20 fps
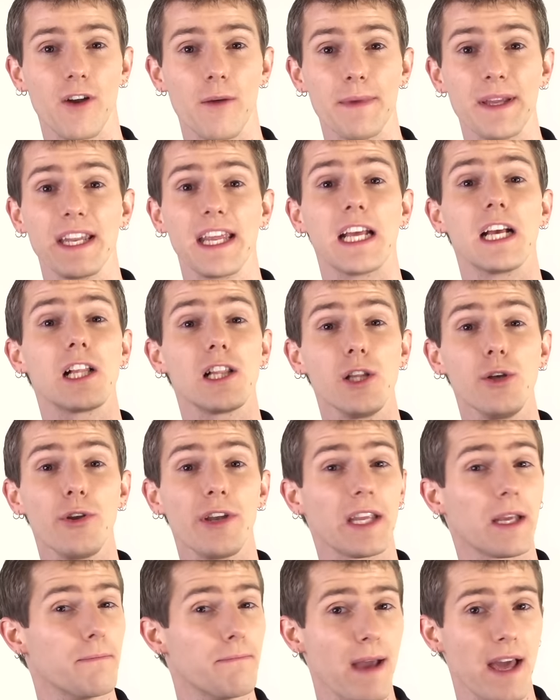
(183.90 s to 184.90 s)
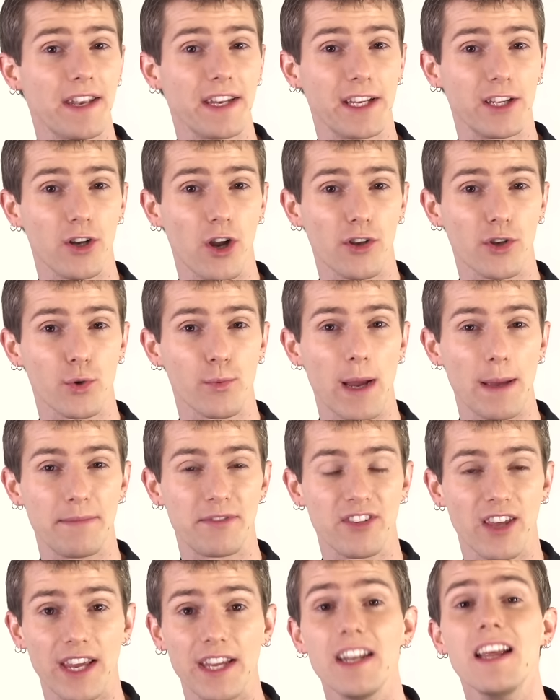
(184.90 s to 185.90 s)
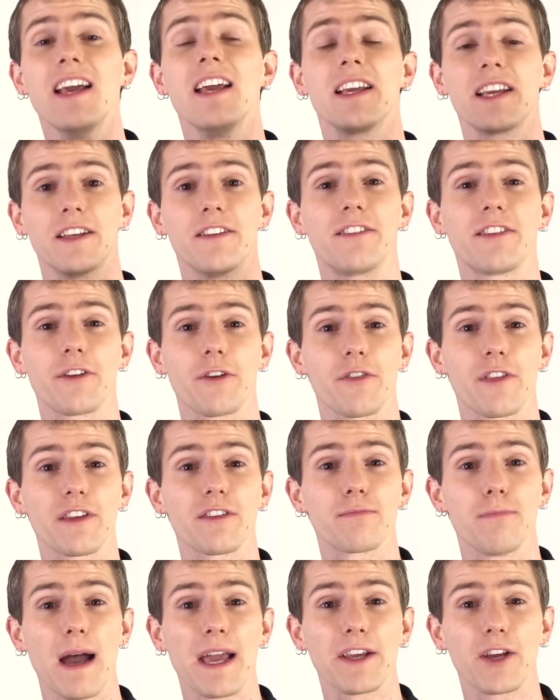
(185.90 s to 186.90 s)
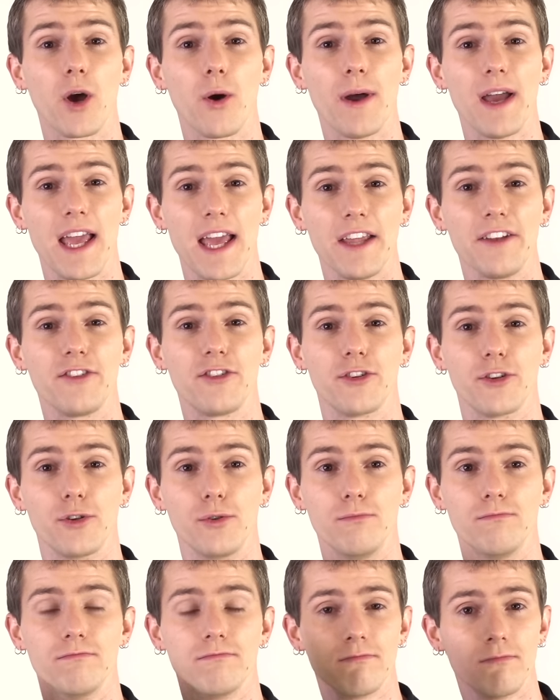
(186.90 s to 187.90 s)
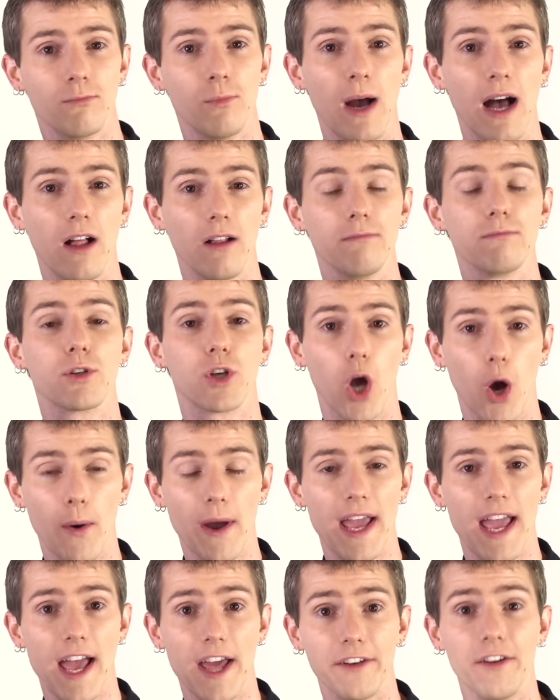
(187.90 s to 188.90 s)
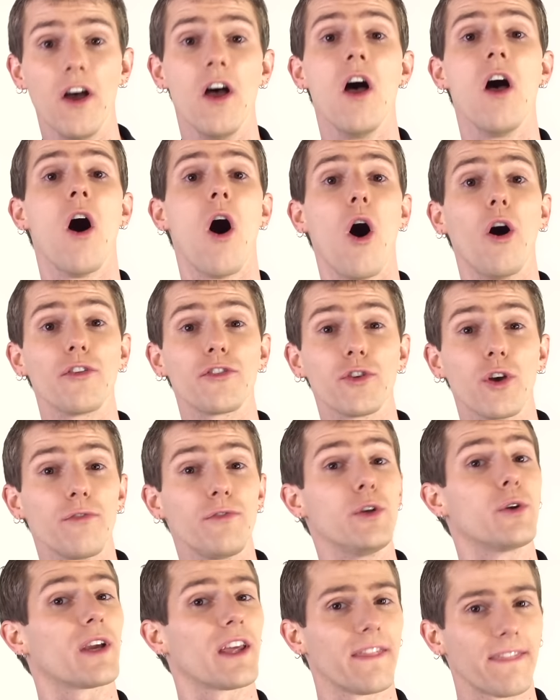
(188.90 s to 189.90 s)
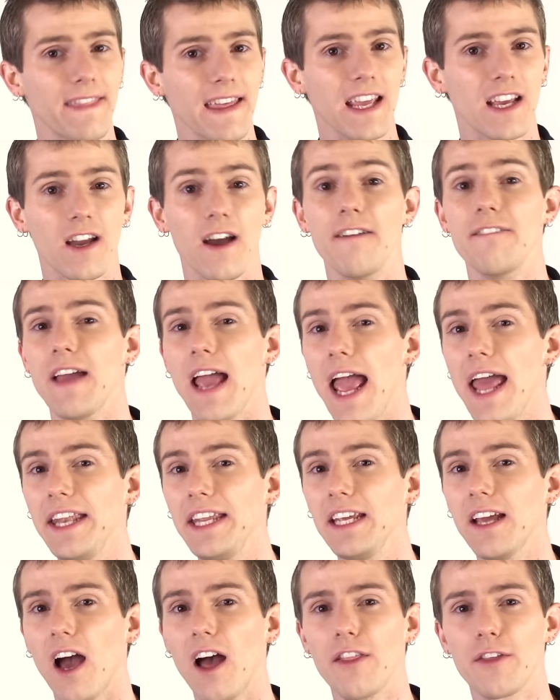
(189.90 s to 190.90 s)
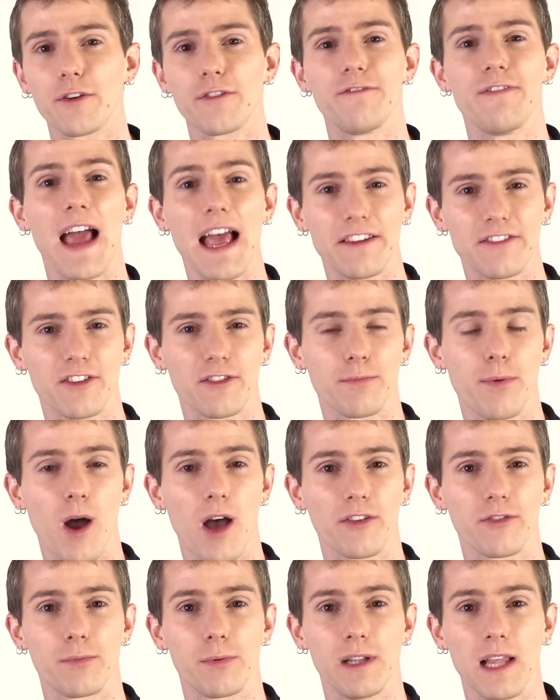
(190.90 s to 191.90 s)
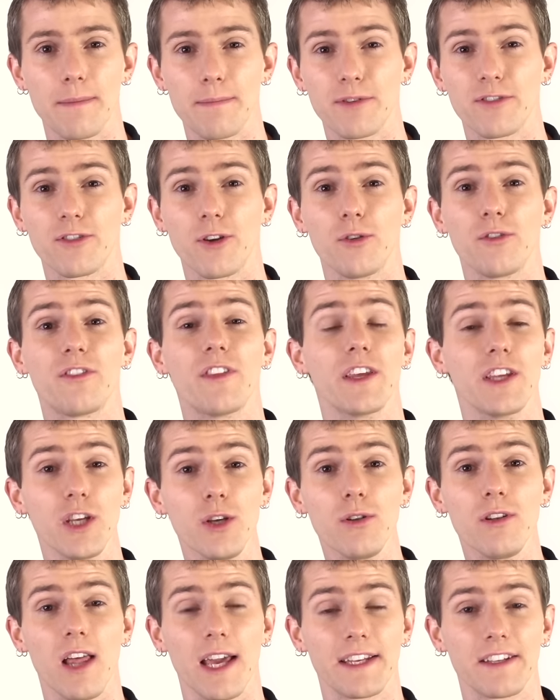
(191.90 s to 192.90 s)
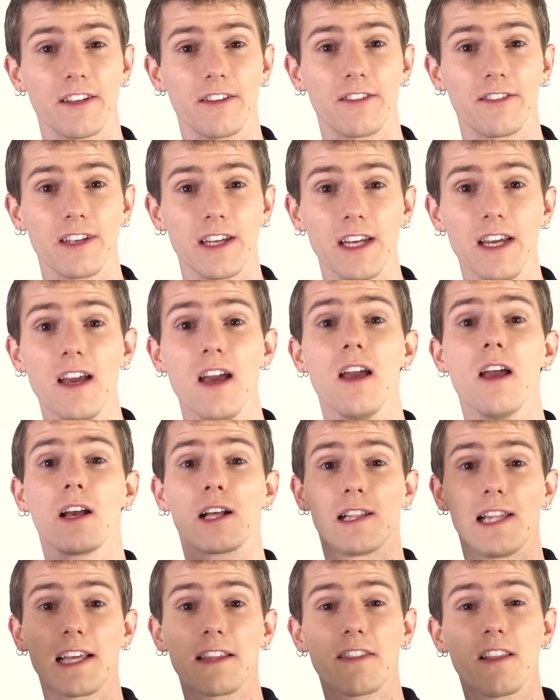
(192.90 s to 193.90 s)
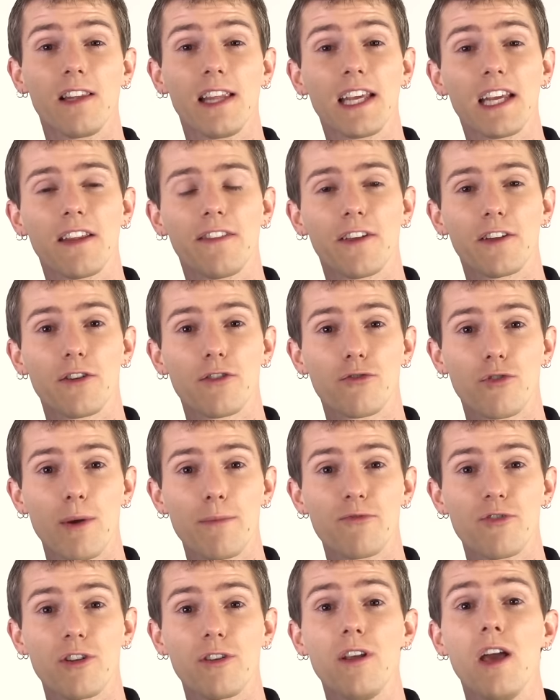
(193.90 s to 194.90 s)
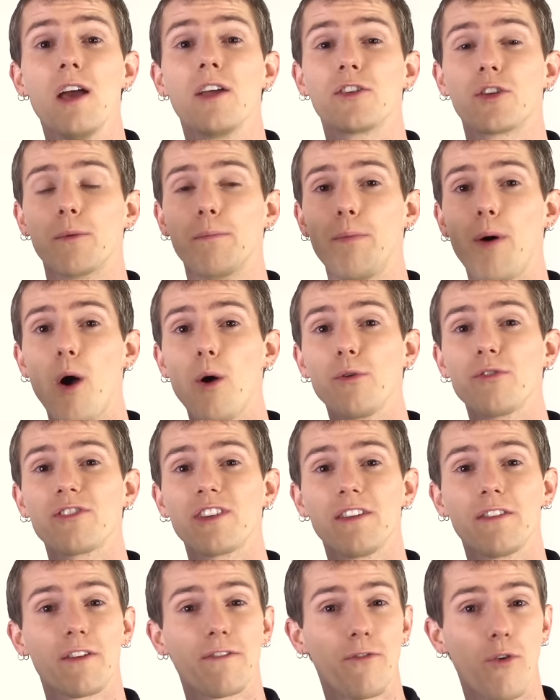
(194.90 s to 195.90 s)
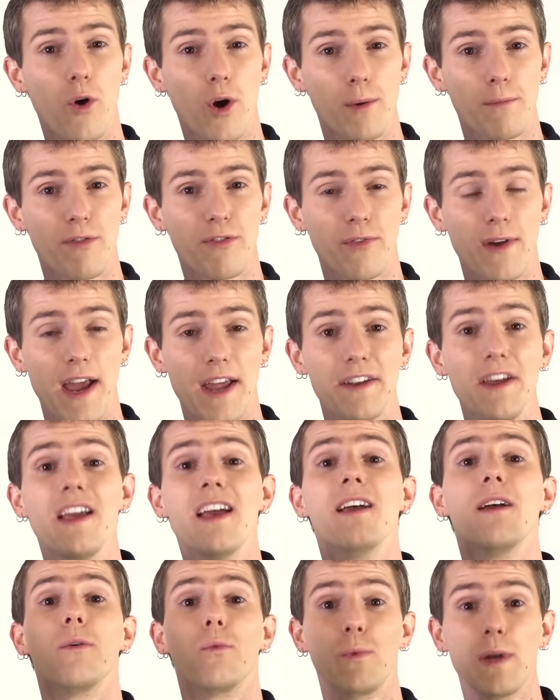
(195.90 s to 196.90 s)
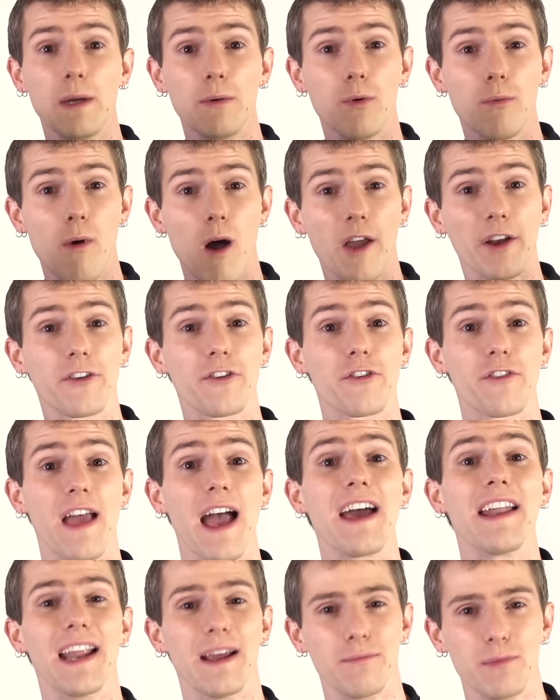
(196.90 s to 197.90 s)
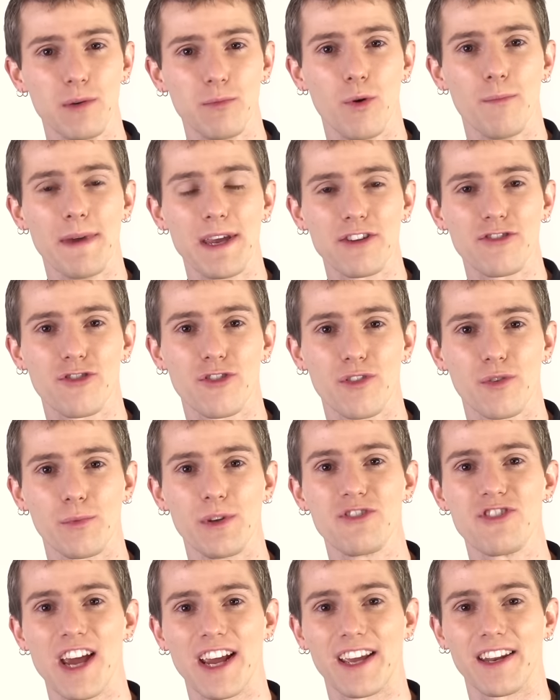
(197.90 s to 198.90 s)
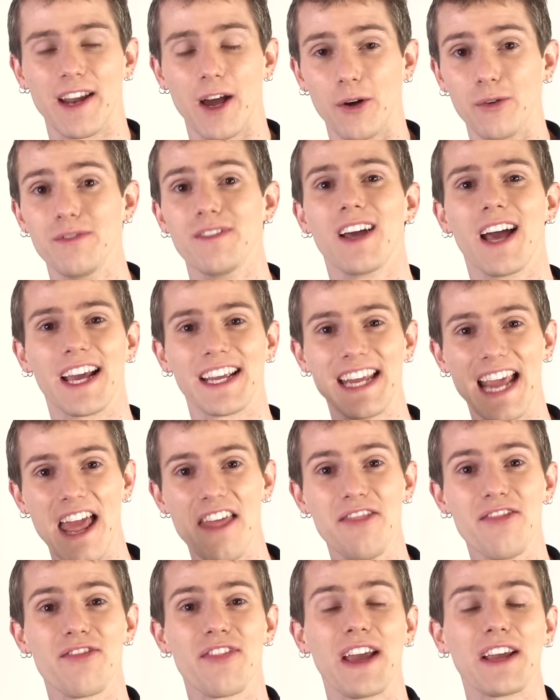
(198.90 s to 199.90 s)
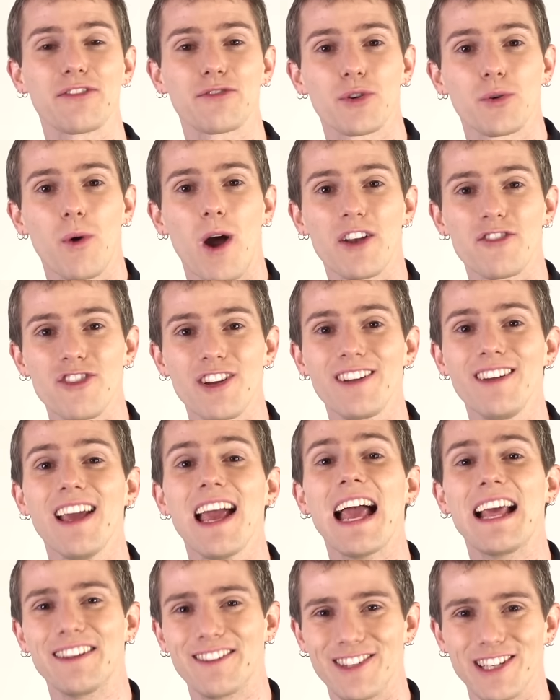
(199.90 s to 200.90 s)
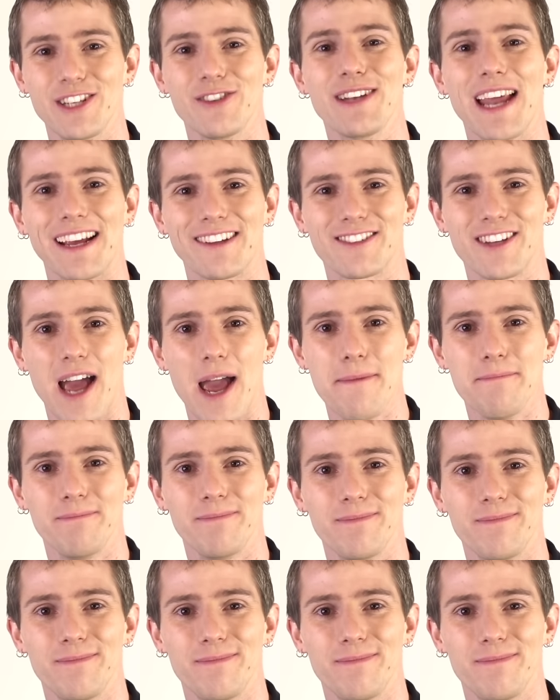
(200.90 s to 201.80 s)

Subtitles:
from it, including embedding it on your website. Consider this my go-ahead to, well, go ahead. Also, if you can think of any other Fast as Possible episodes that you'd like to see, click the link in the description to post in the forum thread. We will monitor that and we will make sure that we check it out. Again, thanks for watching and see you next time.